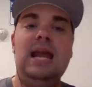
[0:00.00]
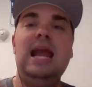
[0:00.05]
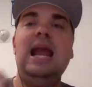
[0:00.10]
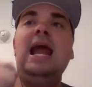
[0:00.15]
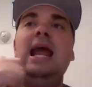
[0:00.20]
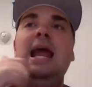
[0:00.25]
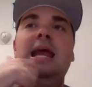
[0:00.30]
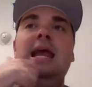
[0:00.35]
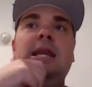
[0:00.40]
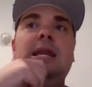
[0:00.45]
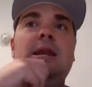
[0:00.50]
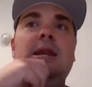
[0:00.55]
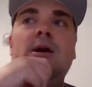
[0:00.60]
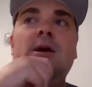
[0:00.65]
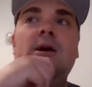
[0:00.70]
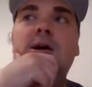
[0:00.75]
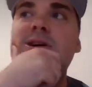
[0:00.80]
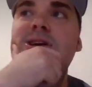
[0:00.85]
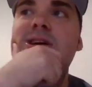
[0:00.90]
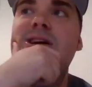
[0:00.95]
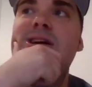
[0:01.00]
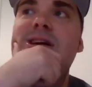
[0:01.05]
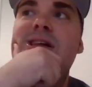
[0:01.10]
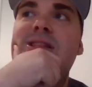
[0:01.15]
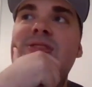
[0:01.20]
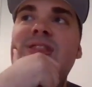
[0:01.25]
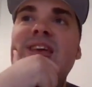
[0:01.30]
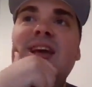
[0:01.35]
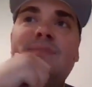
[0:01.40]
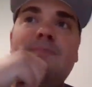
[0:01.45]
in
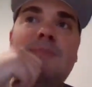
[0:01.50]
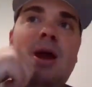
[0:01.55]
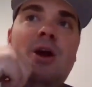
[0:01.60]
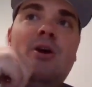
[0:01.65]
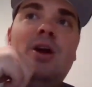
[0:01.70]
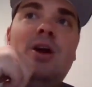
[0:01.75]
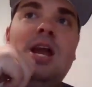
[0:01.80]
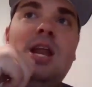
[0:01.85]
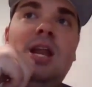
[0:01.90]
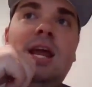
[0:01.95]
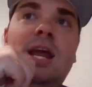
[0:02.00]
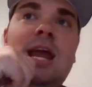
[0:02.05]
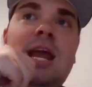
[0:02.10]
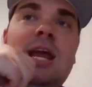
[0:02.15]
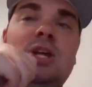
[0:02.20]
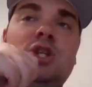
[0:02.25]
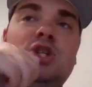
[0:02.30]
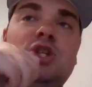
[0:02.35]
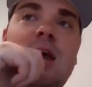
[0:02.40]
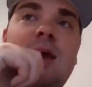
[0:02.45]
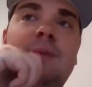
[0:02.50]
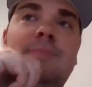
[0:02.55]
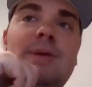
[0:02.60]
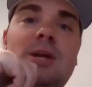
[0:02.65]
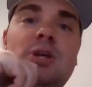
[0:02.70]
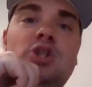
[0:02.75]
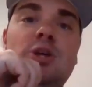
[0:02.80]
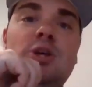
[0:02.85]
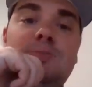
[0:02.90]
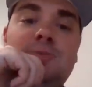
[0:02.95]
the American League
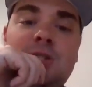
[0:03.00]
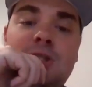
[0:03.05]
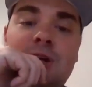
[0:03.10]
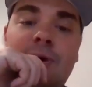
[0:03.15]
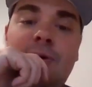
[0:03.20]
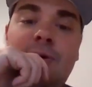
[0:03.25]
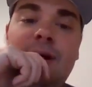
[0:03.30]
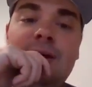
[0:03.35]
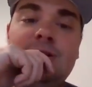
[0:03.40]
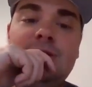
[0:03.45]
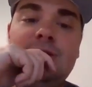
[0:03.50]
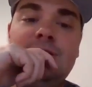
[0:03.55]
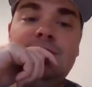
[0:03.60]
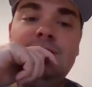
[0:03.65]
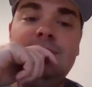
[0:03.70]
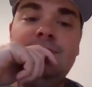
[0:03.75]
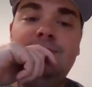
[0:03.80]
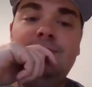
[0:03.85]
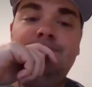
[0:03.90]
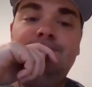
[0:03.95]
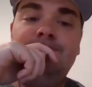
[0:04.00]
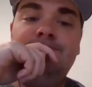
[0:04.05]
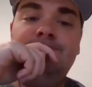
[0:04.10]
Championship Series.